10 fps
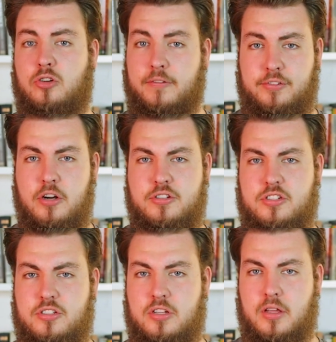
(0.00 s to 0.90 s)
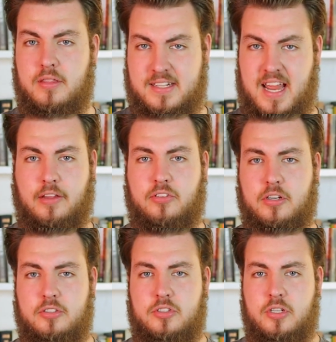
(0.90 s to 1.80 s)
traverse the
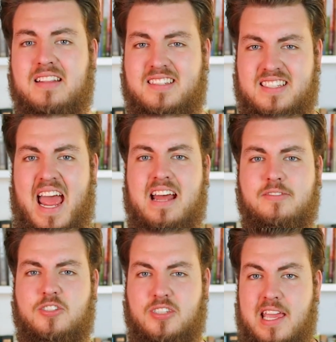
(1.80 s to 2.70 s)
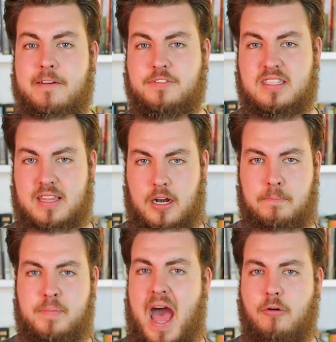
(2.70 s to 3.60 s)
desert on sand skiffs that are
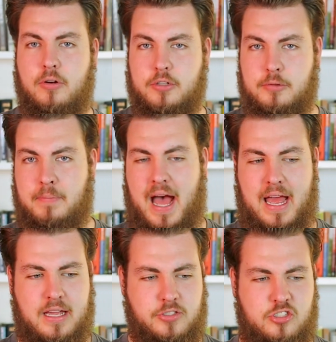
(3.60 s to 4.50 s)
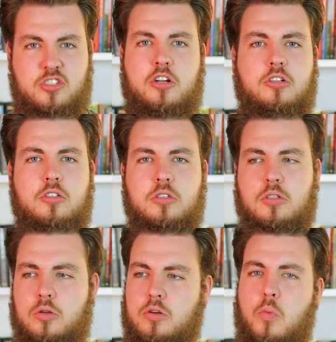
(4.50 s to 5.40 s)
powered by
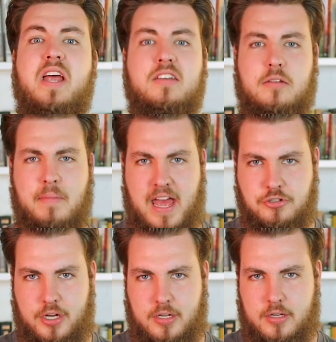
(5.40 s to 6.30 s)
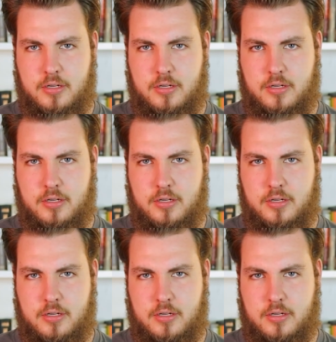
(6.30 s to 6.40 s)
subtle wind magic.